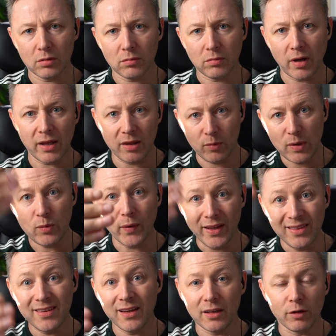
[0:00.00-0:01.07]
at the wee
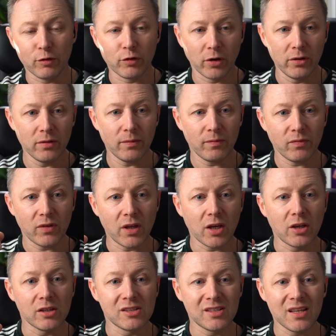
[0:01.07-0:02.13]
window at the front, you
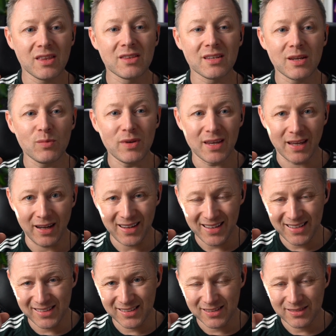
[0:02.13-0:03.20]
could see 3 wee
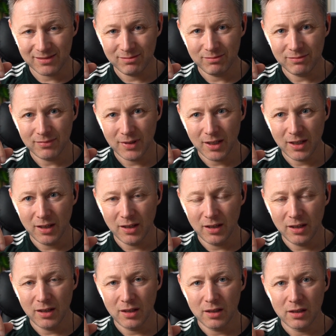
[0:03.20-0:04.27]
guys,
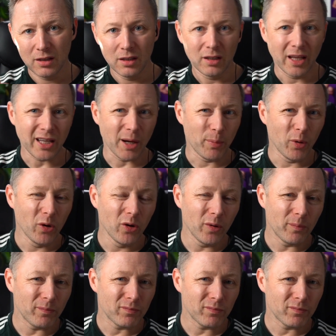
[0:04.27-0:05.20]
like about